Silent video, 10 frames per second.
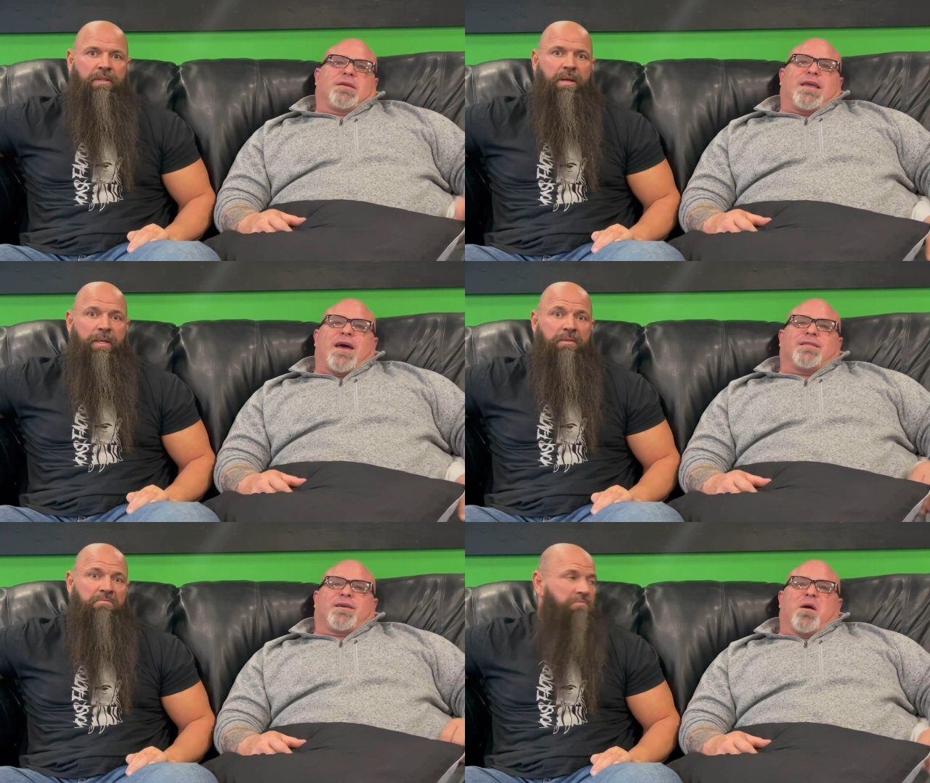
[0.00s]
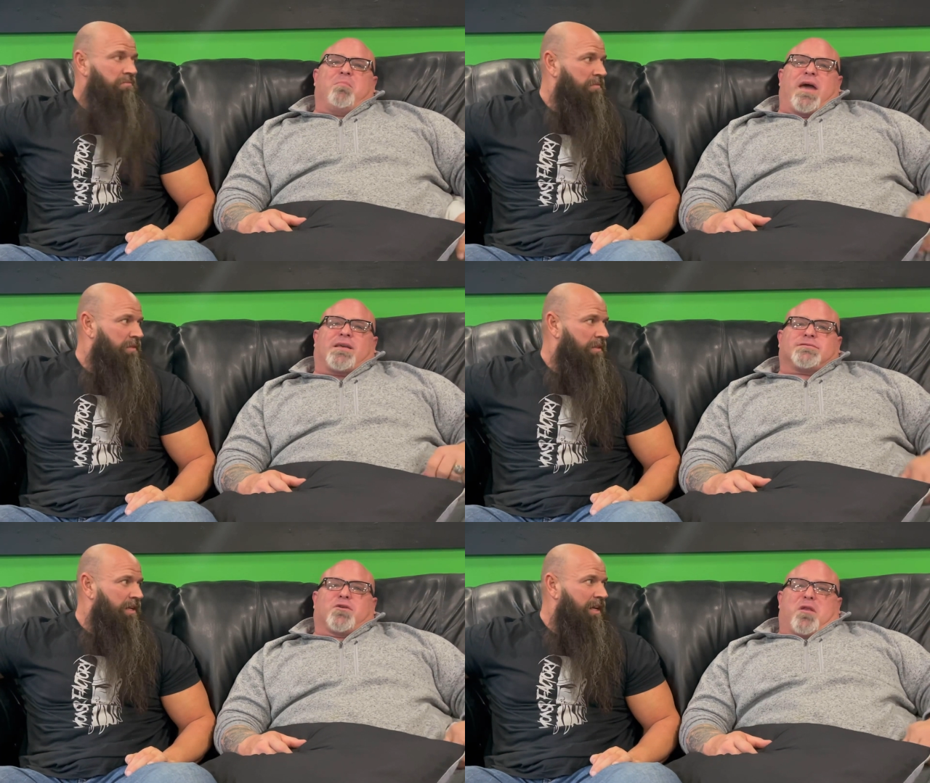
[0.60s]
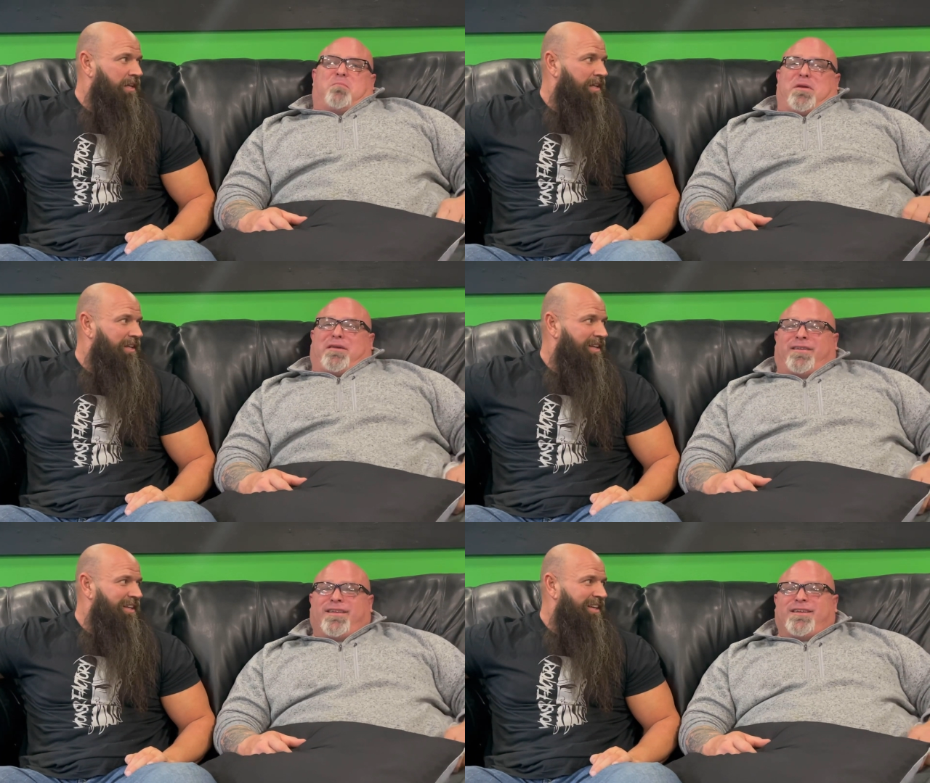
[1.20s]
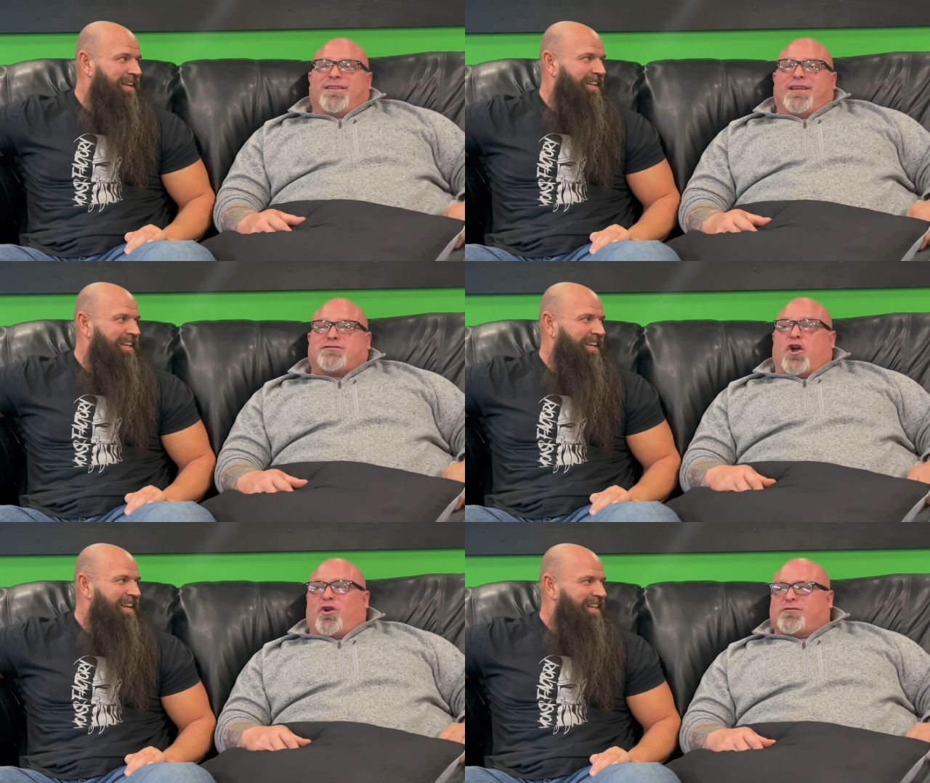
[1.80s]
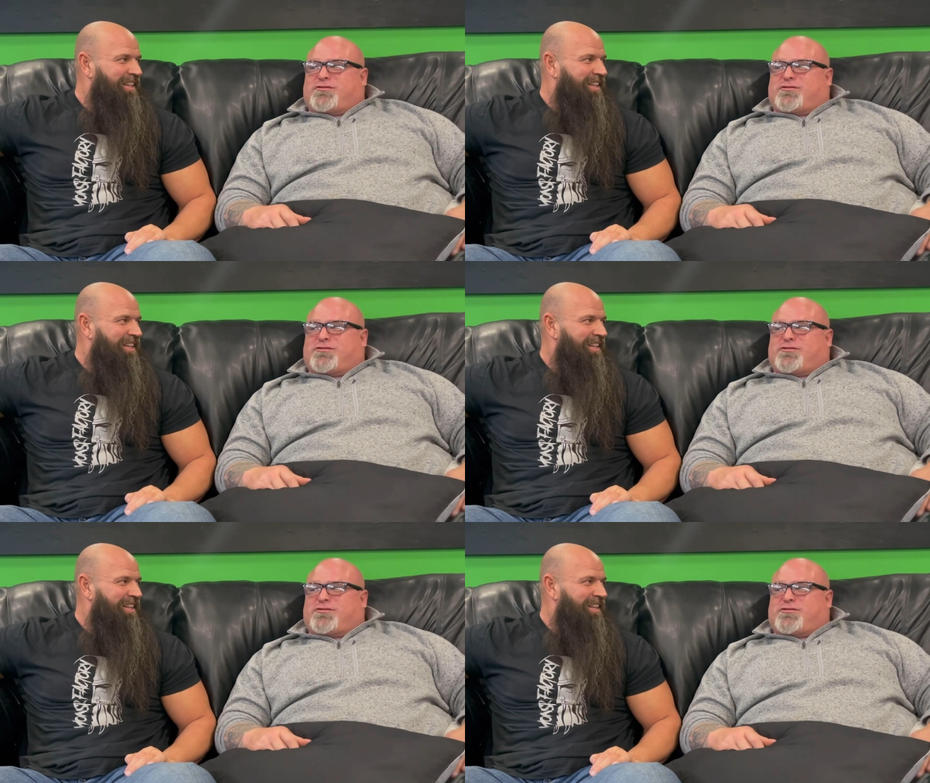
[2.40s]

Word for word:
Speaker 1: God, the comeback is going to be. This hurts.